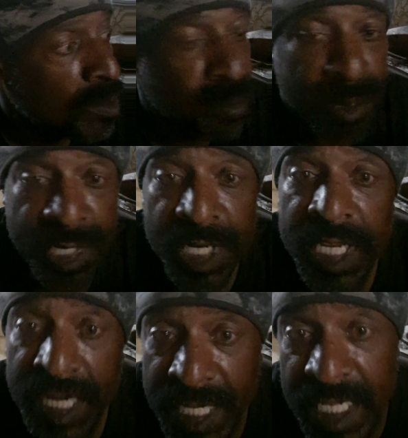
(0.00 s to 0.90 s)
But
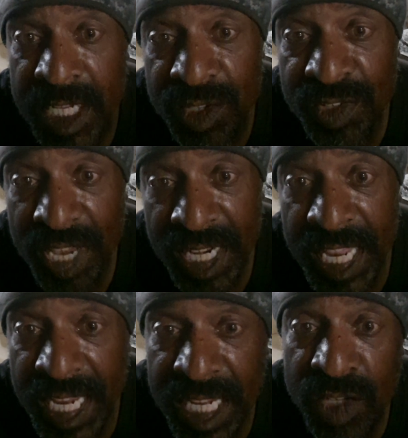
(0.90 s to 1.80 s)
he did say that
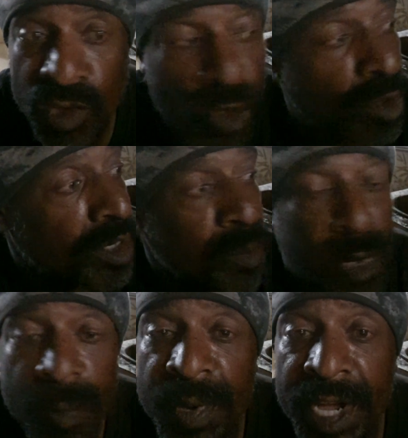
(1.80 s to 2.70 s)
he is going to
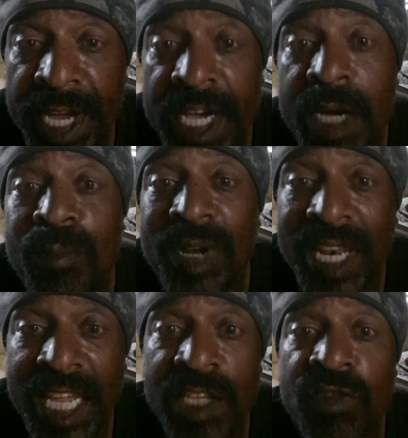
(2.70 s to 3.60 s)
prepare a
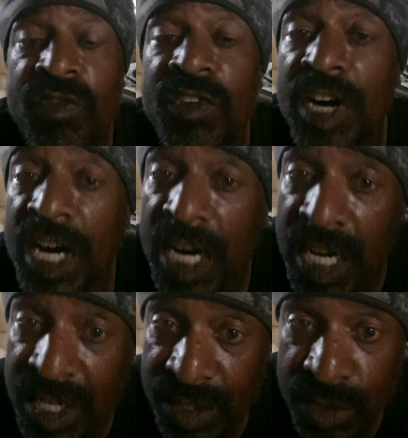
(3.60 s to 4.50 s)
place for
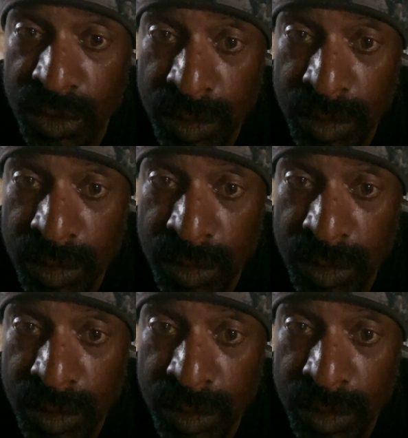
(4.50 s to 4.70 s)
us.